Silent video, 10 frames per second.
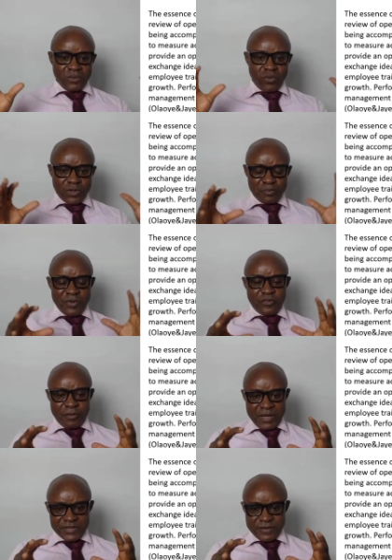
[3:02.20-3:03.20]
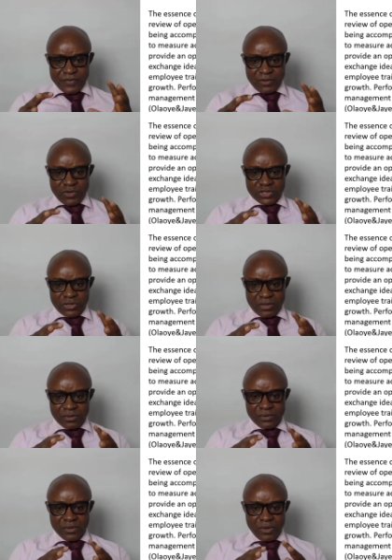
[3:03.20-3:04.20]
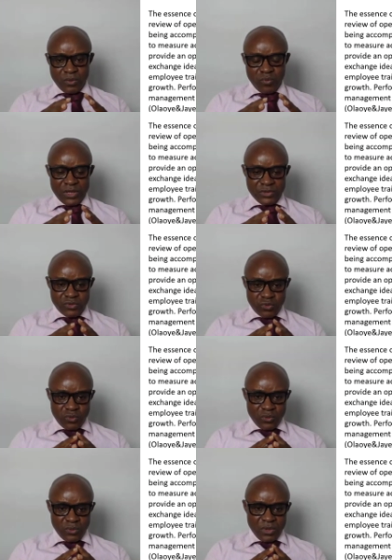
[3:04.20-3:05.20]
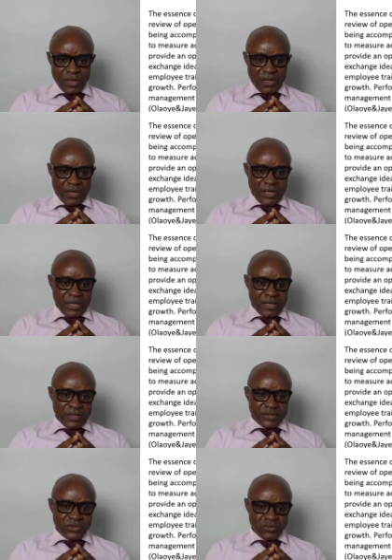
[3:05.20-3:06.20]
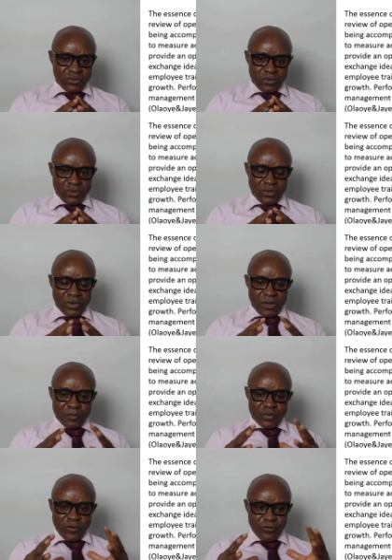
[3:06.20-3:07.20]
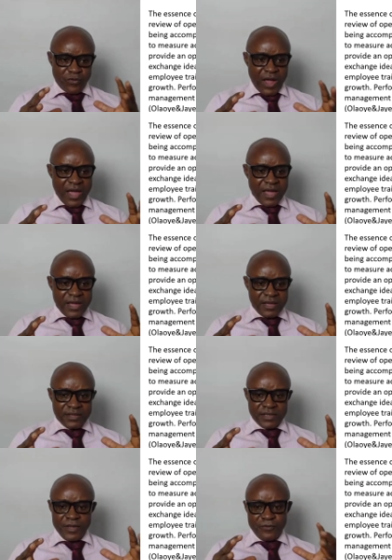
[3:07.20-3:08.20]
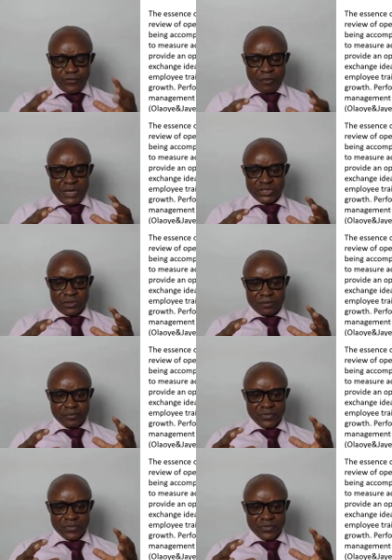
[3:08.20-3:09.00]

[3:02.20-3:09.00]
What performance evaluation will do is to provide information,